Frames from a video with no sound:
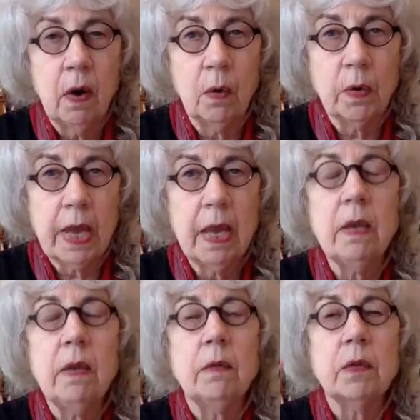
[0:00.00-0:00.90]

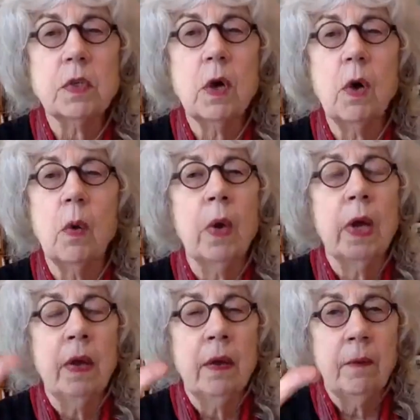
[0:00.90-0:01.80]
Okay, so
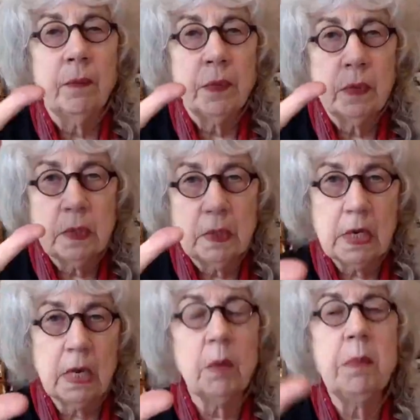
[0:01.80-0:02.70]

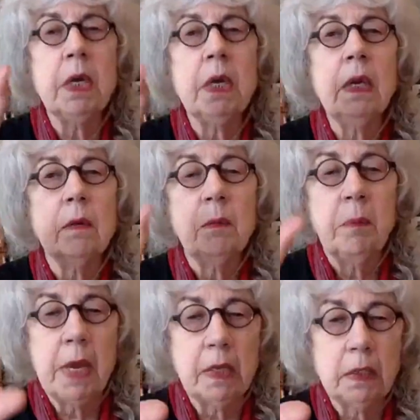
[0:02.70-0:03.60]
take a minute,
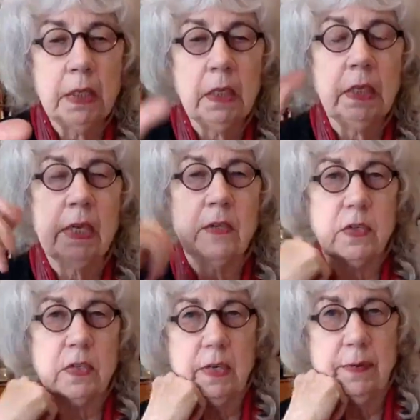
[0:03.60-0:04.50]
make a little
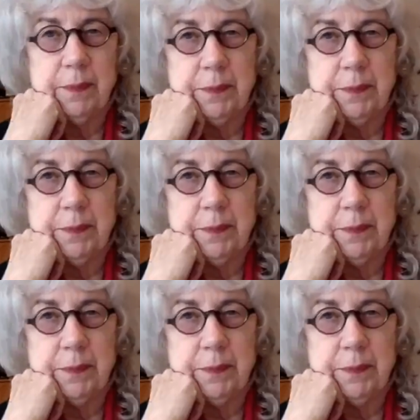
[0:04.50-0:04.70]
list.